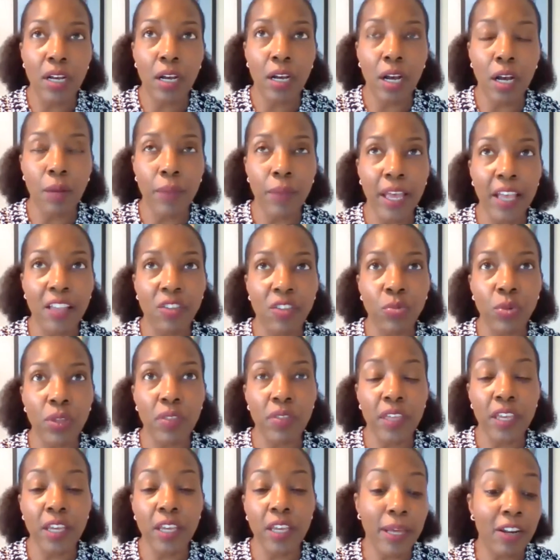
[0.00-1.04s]
um, as we
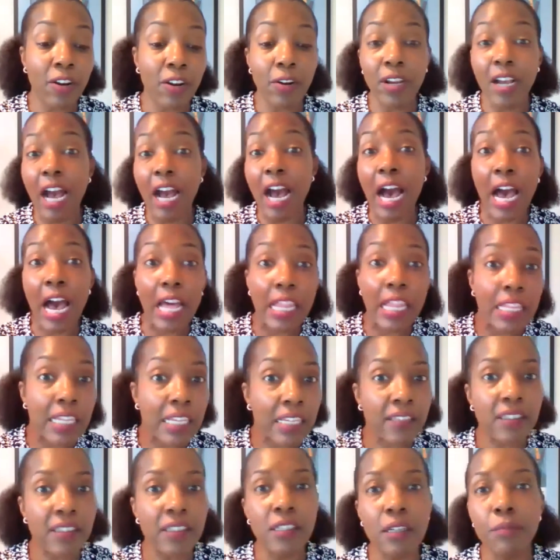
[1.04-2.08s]
think about our
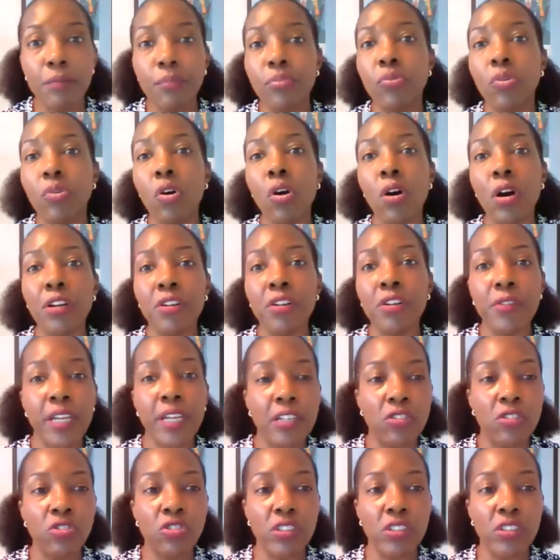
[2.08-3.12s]
colleagues in the broader
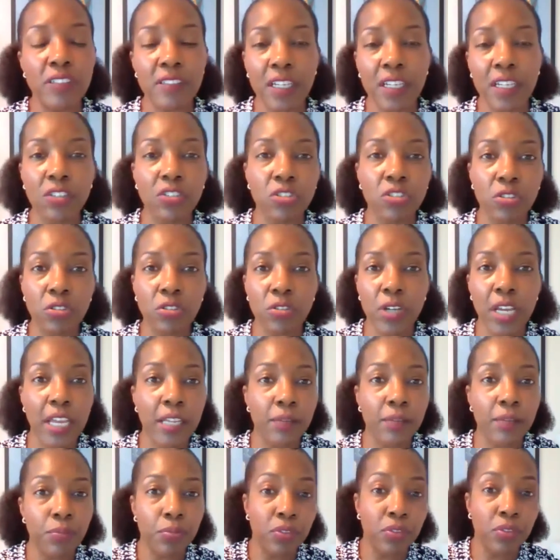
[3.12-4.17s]
energy sector
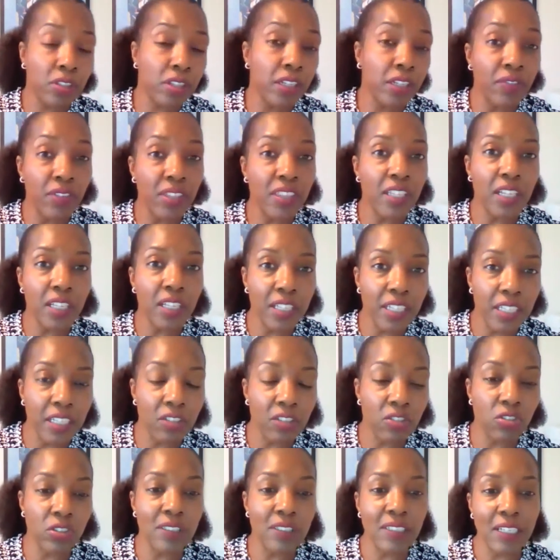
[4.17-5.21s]
and particularly even the clean
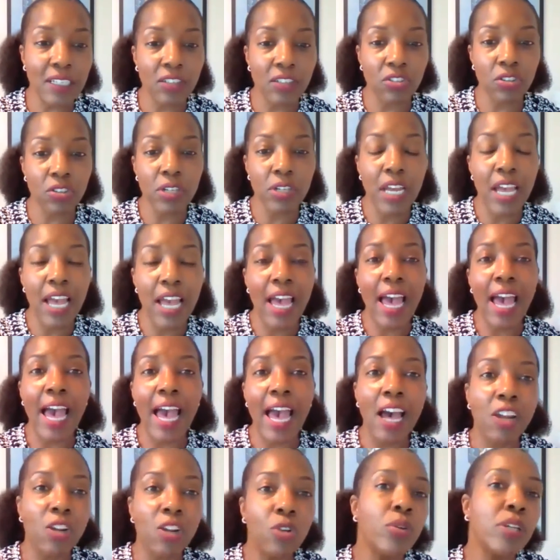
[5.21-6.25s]
energy sector,
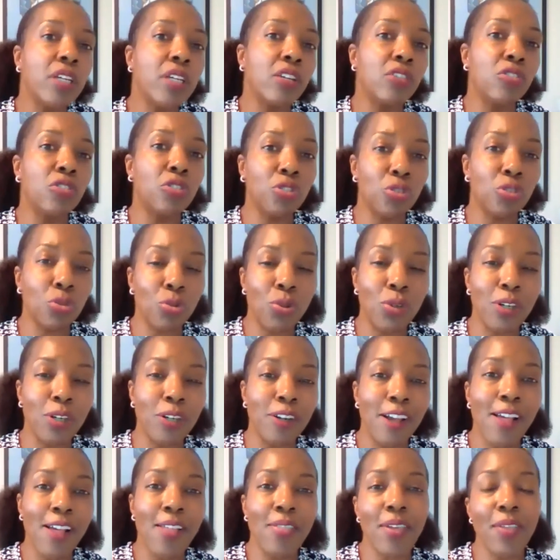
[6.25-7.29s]
how do we
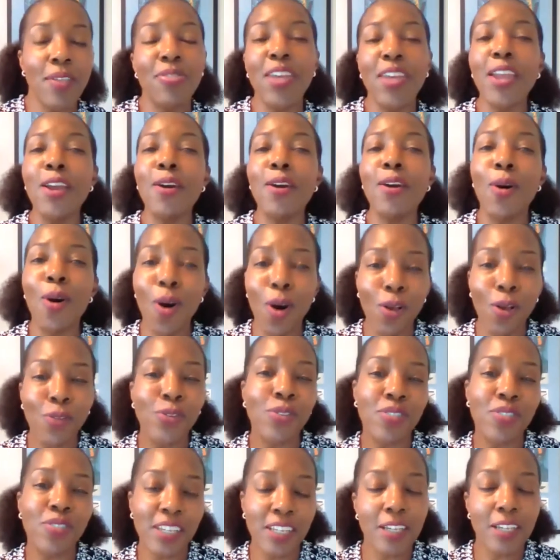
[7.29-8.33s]
ensure that they are
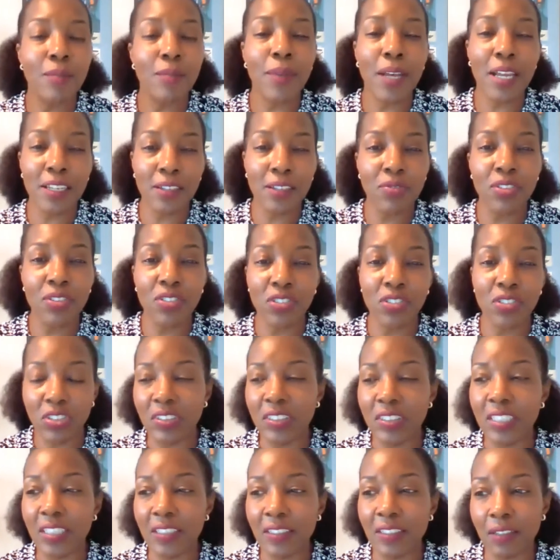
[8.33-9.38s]
also thinking about
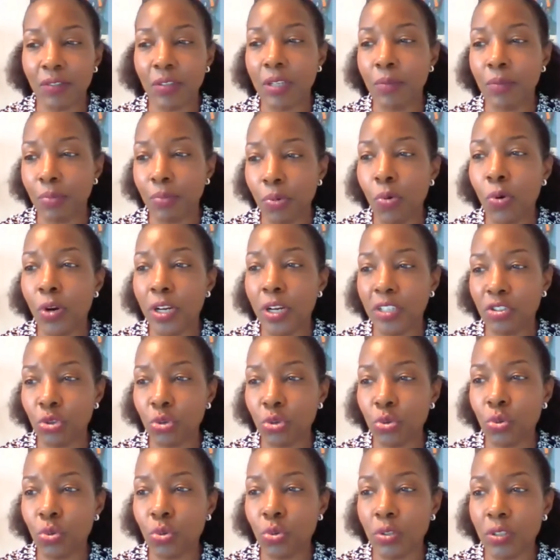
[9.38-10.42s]
efficiency as an important
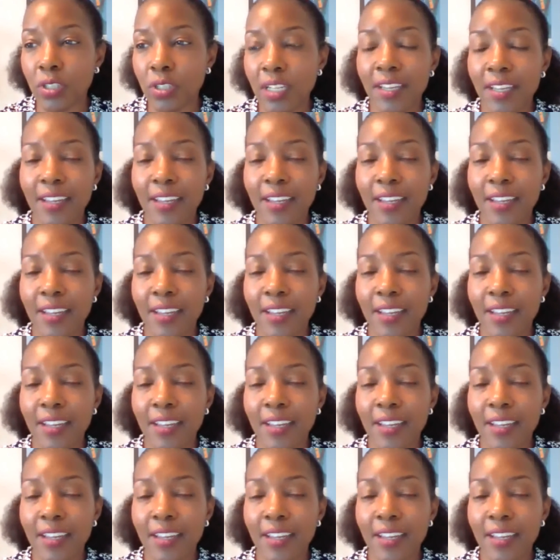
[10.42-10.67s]
tool